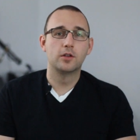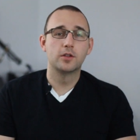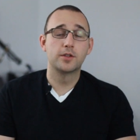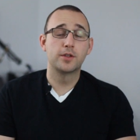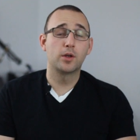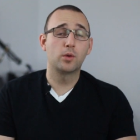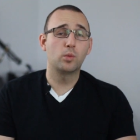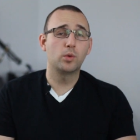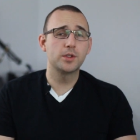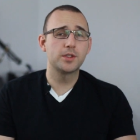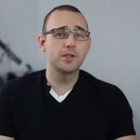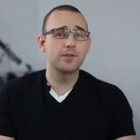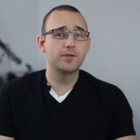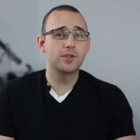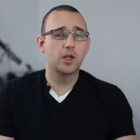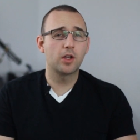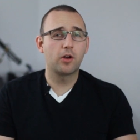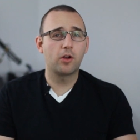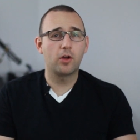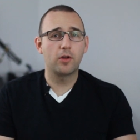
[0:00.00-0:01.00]
So once you've
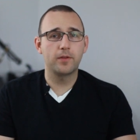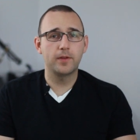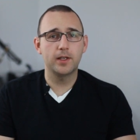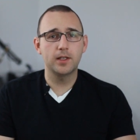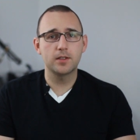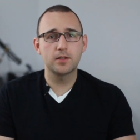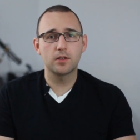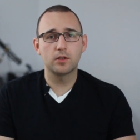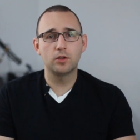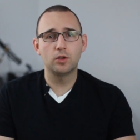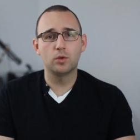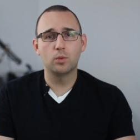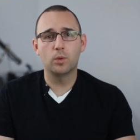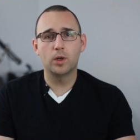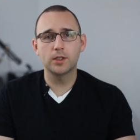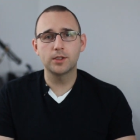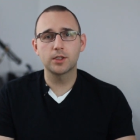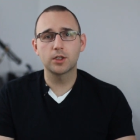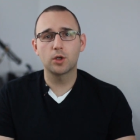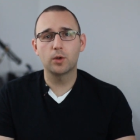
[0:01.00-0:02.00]
done all this, you
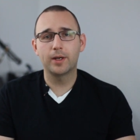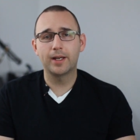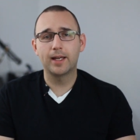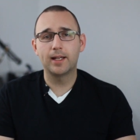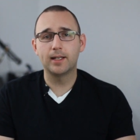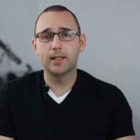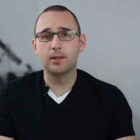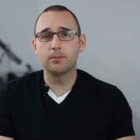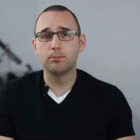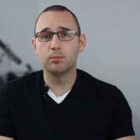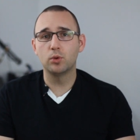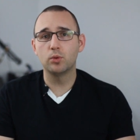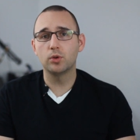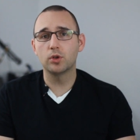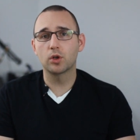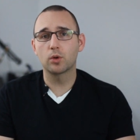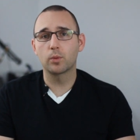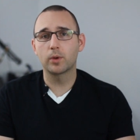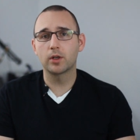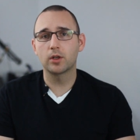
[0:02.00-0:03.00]
want to go ahead and boot
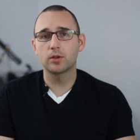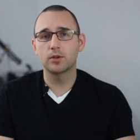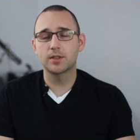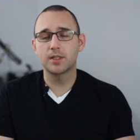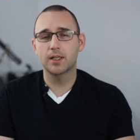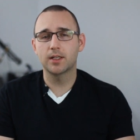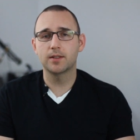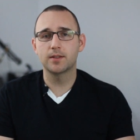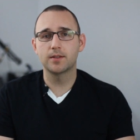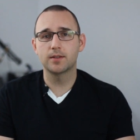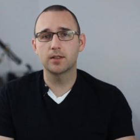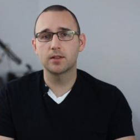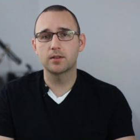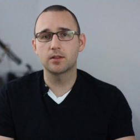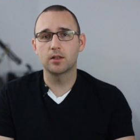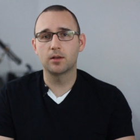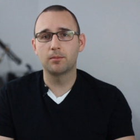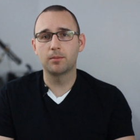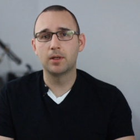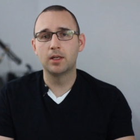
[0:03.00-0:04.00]
your Windows 10
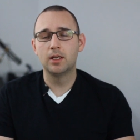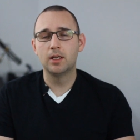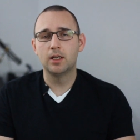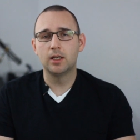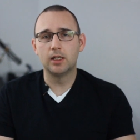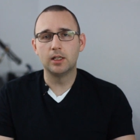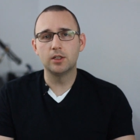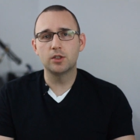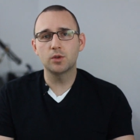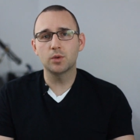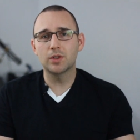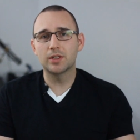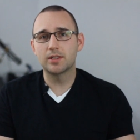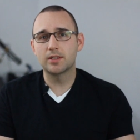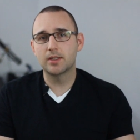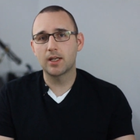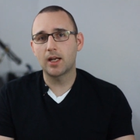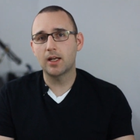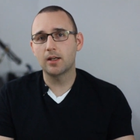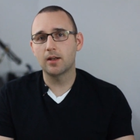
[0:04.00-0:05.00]
system into a
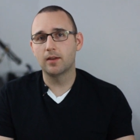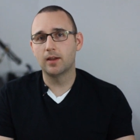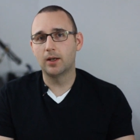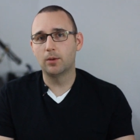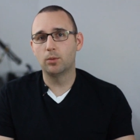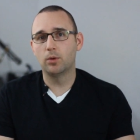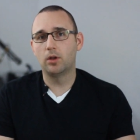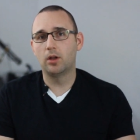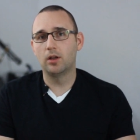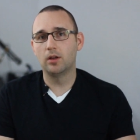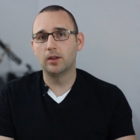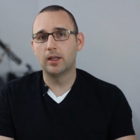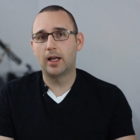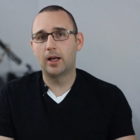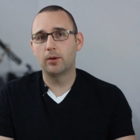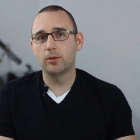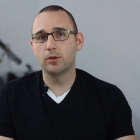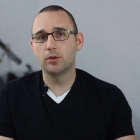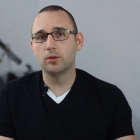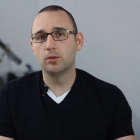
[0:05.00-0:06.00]
state that will
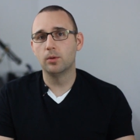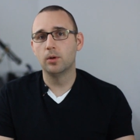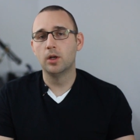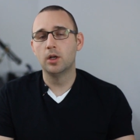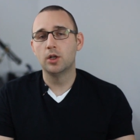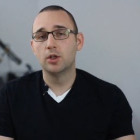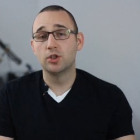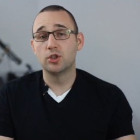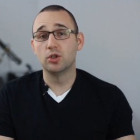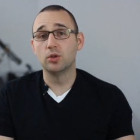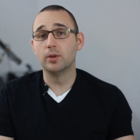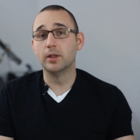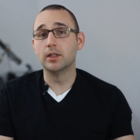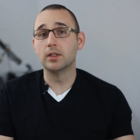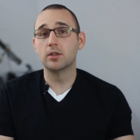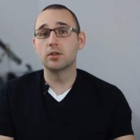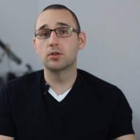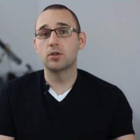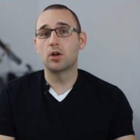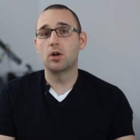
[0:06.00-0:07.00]
allow you to
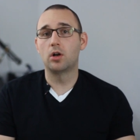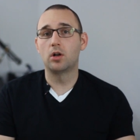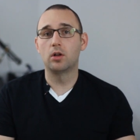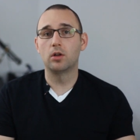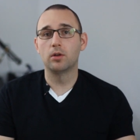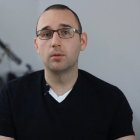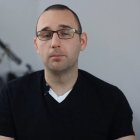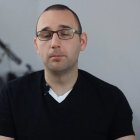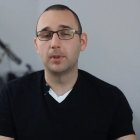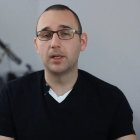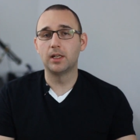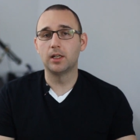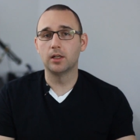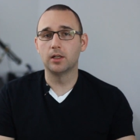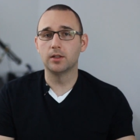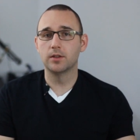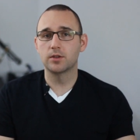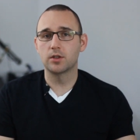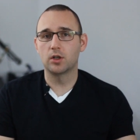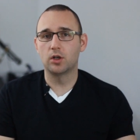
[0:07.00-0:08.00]
install
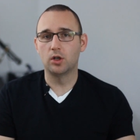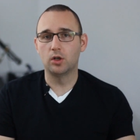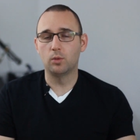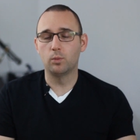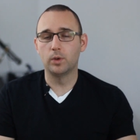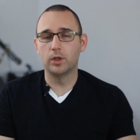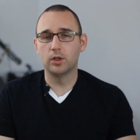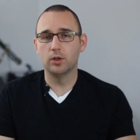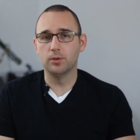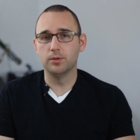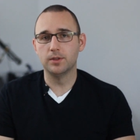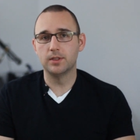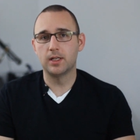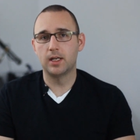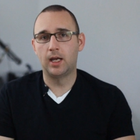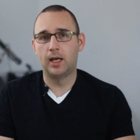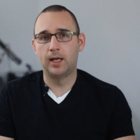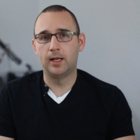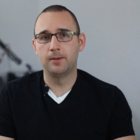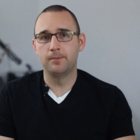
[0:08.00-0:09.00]
media, install Windows
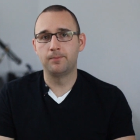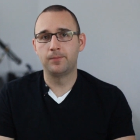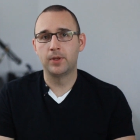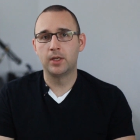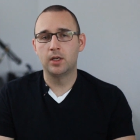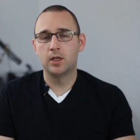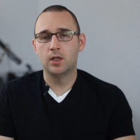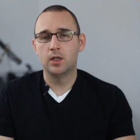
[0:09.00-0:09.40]
10.